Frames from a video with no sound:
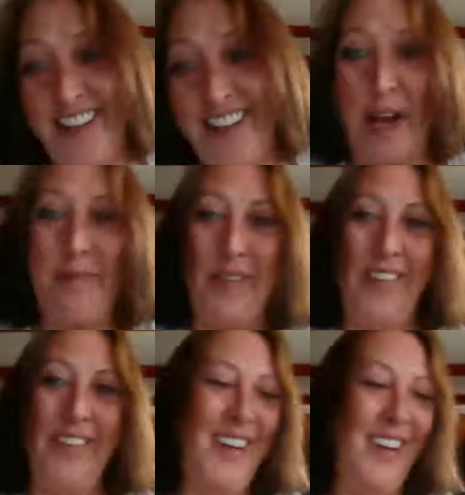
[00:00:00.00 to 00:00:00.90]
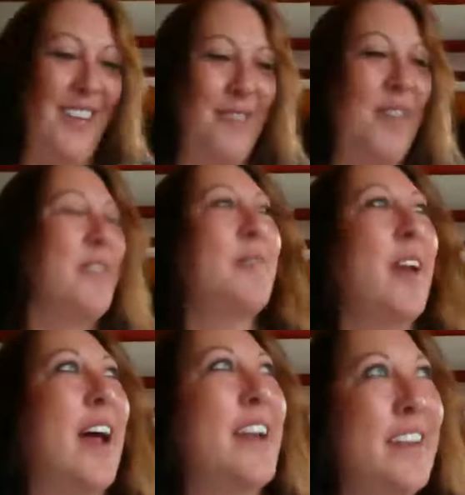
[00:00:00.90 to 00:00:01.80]
the cabin, but
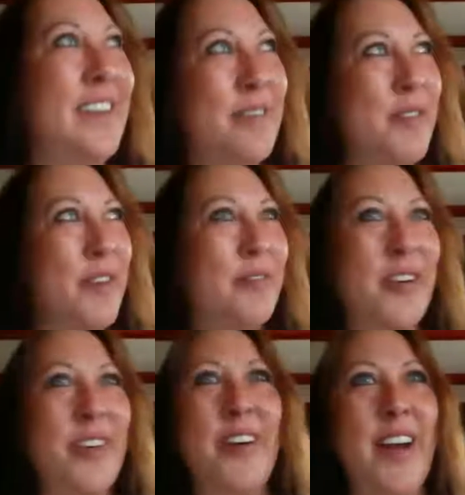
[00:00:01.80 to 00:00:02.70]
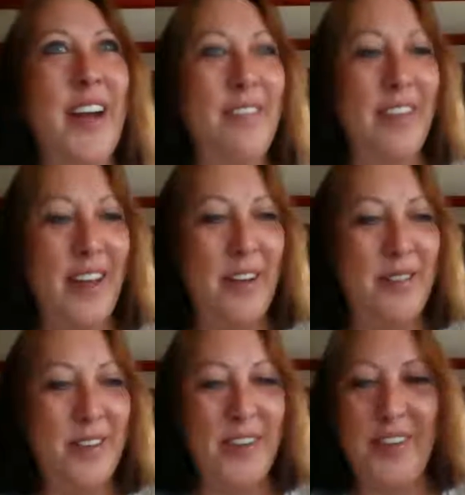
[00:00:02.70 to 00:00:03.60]
I need some good weather. I have a lot of
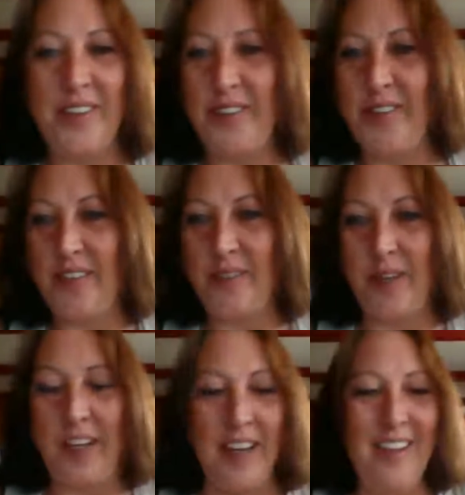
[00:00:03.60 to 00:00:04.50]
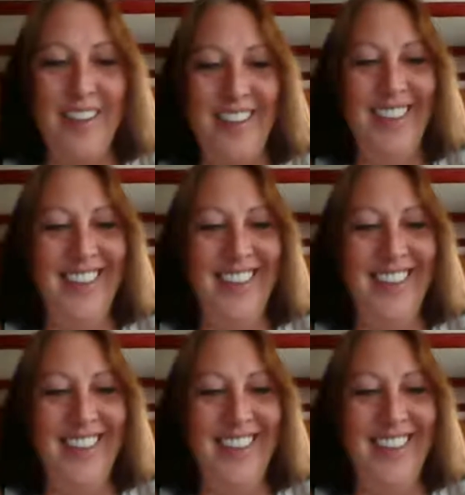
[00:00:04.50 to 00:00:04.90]
work to do this weekend.